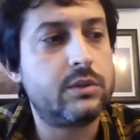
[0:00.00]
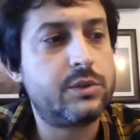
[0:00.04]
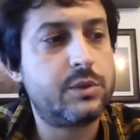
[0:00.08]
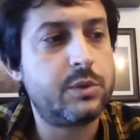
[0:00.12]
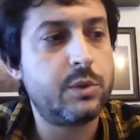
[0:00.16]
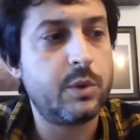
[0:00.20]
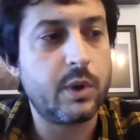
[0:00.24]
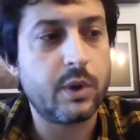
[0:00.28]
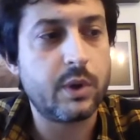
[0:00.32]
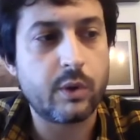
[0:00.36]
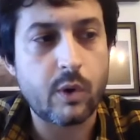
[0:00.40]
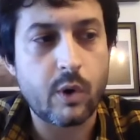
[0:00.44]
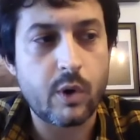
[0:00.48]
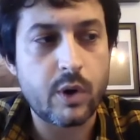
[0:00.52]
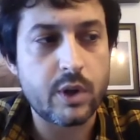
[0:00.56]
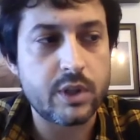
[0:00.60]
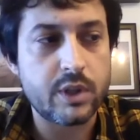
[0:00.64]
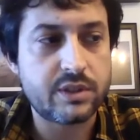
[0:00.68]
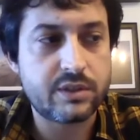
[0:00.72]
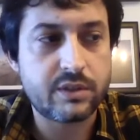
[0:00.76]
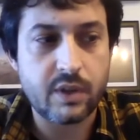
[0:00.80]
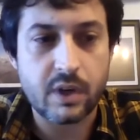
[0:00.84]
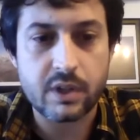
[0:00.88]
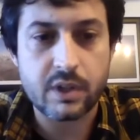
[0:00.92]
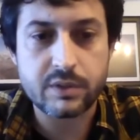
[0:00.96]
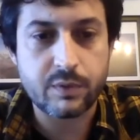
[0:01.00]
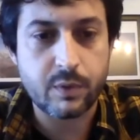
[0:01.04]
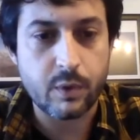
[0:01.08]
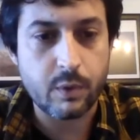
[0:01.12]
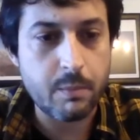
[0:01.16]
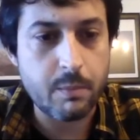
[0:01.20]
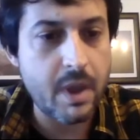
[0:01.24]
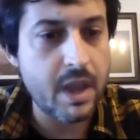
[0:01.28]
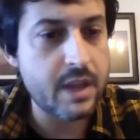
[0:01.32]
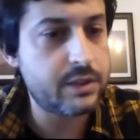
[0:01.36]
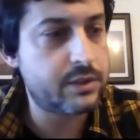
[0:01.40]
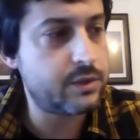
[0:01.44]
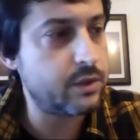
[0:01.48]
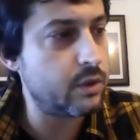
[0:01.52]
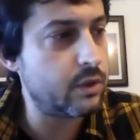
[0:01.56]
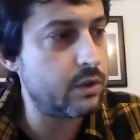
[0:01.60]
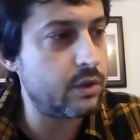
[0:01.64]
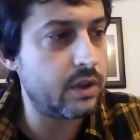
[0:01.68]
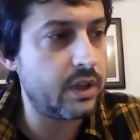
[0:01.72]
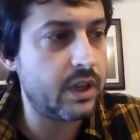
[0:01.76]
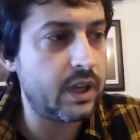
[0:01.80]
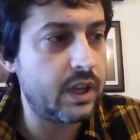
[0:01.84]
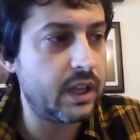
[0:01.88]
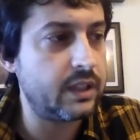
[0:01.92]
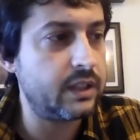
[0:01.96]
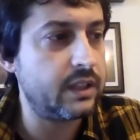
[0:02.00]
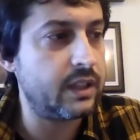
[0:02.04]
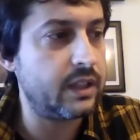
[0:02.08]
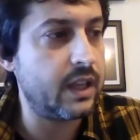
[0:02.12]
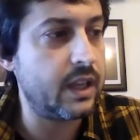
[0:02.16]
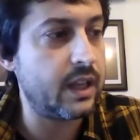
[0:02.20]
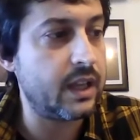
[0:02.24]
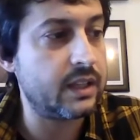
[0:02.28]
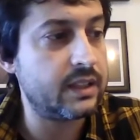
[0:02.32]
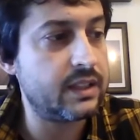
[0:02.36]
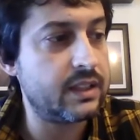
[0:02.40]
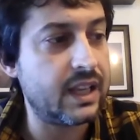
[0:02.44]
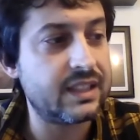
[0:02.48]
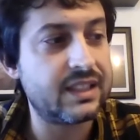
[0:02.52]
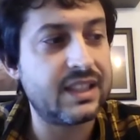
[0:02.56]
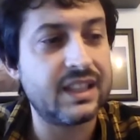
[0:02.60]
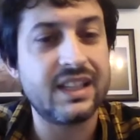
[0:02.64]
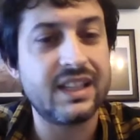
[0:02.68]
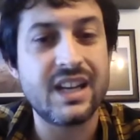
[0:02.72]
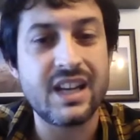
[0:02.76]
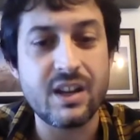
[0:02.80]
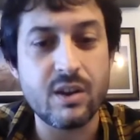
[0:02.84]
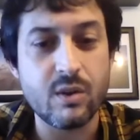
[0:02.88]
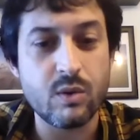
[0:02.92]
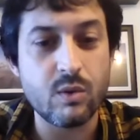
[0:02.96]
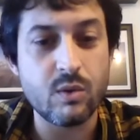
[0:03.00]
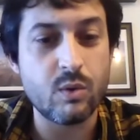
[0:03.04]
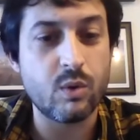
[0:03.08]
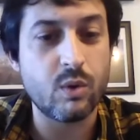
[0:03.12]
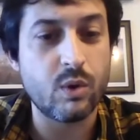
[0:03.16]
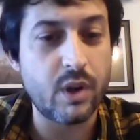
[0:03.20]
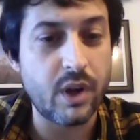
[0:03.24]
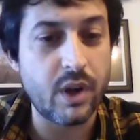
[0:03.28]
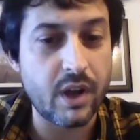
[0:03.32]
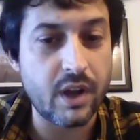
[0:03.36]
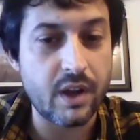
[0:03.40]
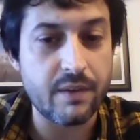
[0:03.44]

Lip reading: to encourage transformation, and that the new